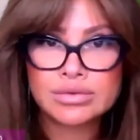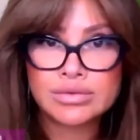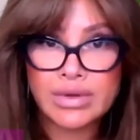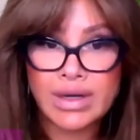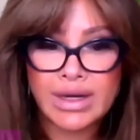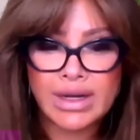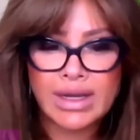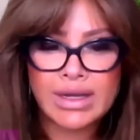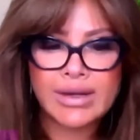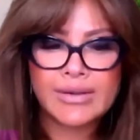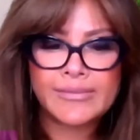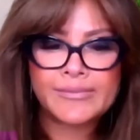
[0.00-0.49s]

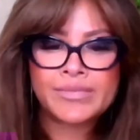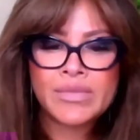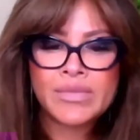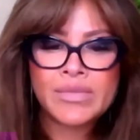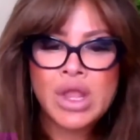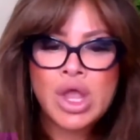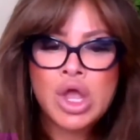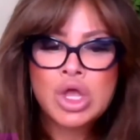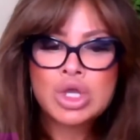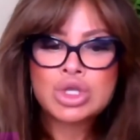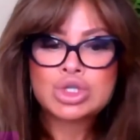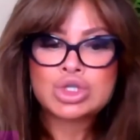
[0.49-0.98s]
Right?
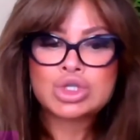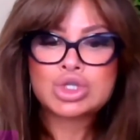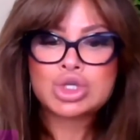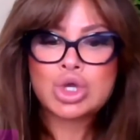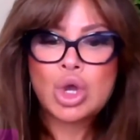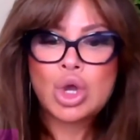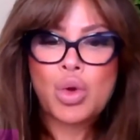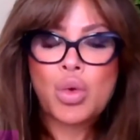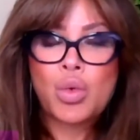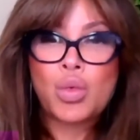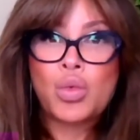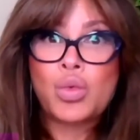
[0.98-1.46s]

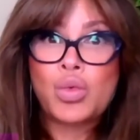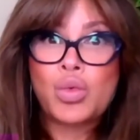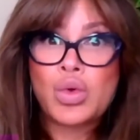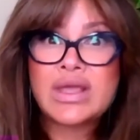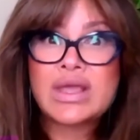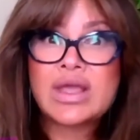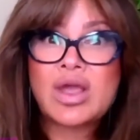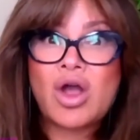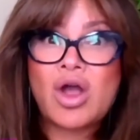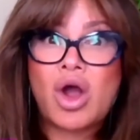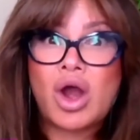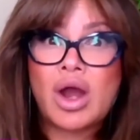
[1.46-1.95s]
So
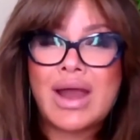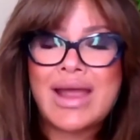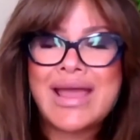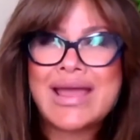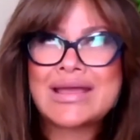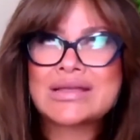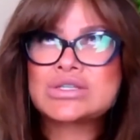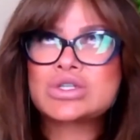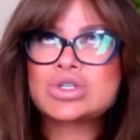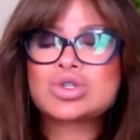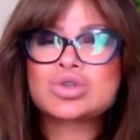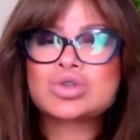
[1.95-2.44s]
we are
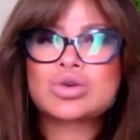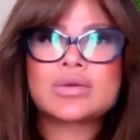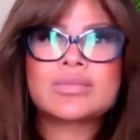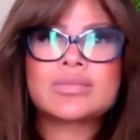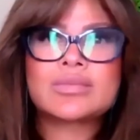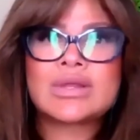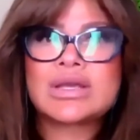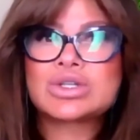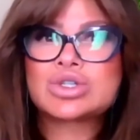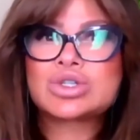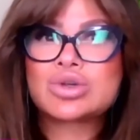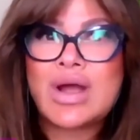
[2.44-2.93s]

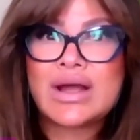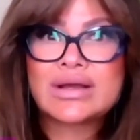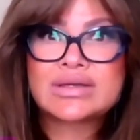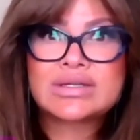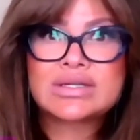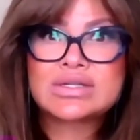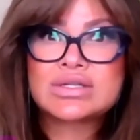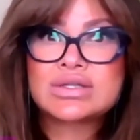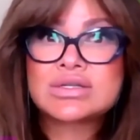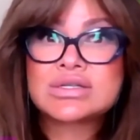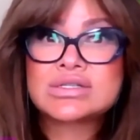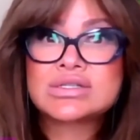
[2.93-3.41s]
extremely
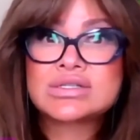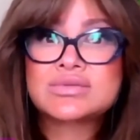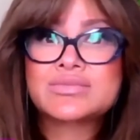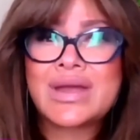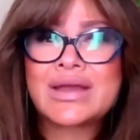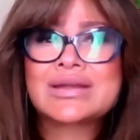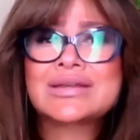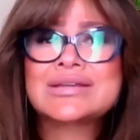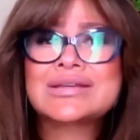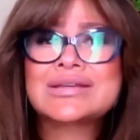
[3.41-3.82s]
attracted to these men